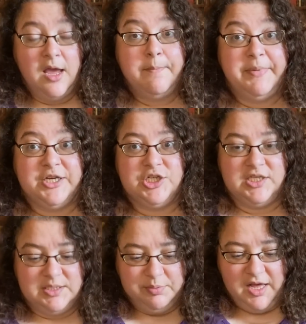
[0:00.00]
Picture
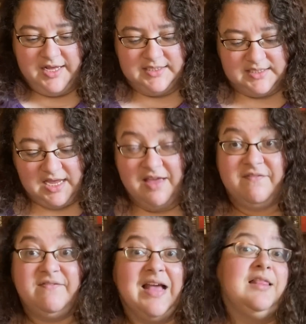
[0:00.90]
This Plus
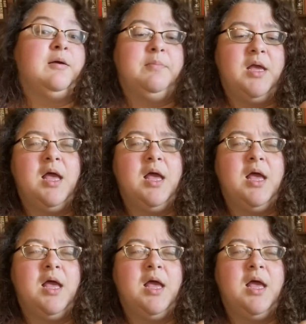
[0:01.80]
vellum.